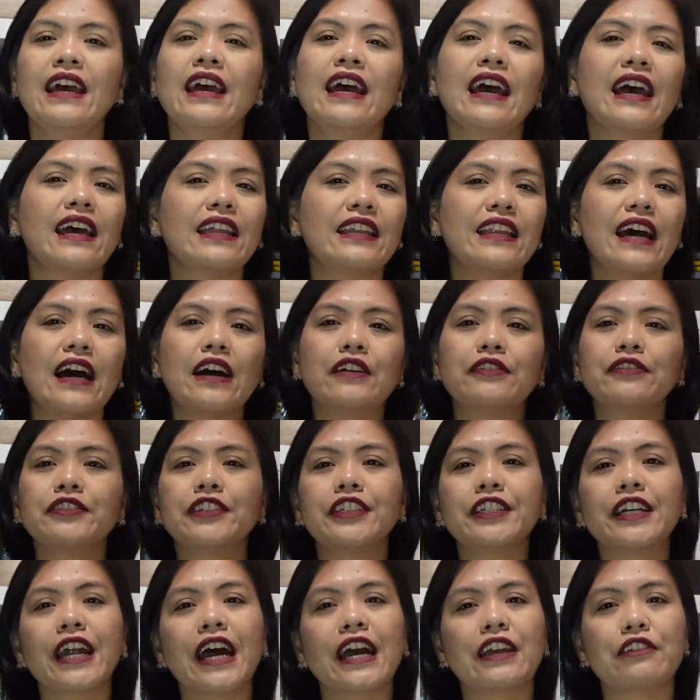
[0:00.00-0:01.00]
And
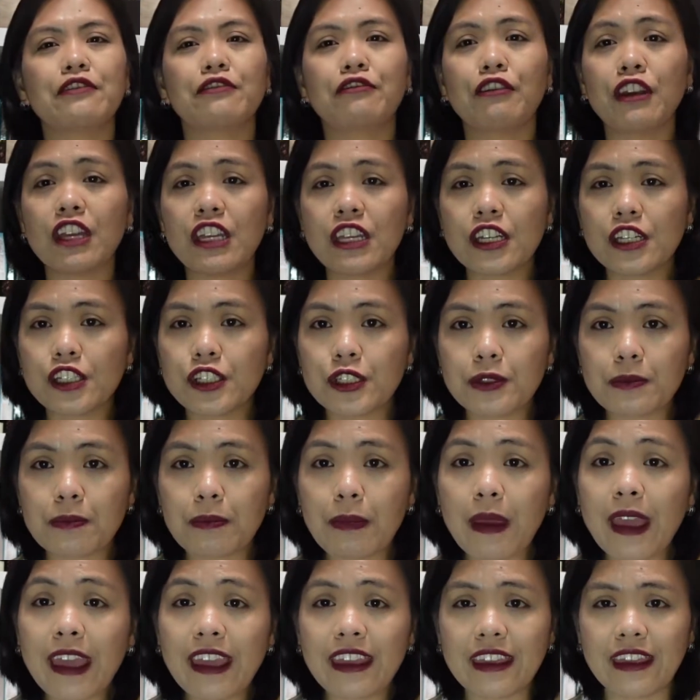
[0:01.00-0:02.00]
after I finished
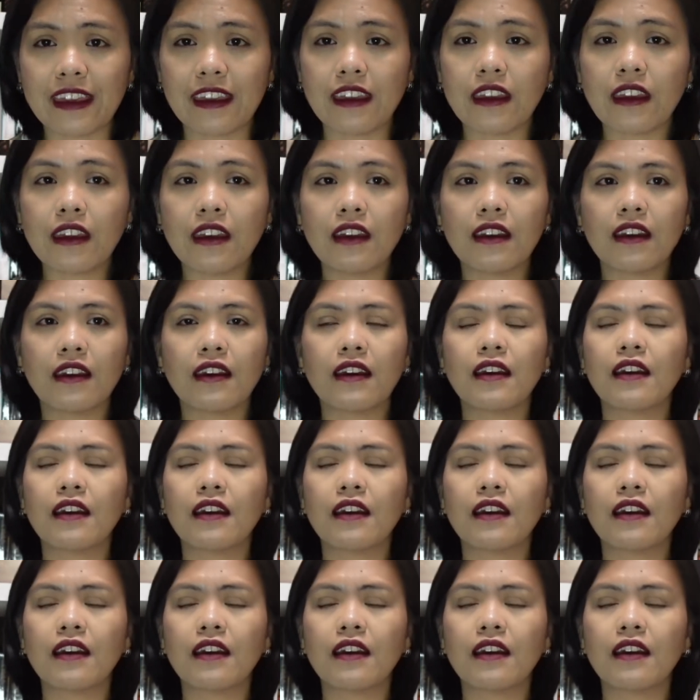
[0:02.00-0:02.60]
paying,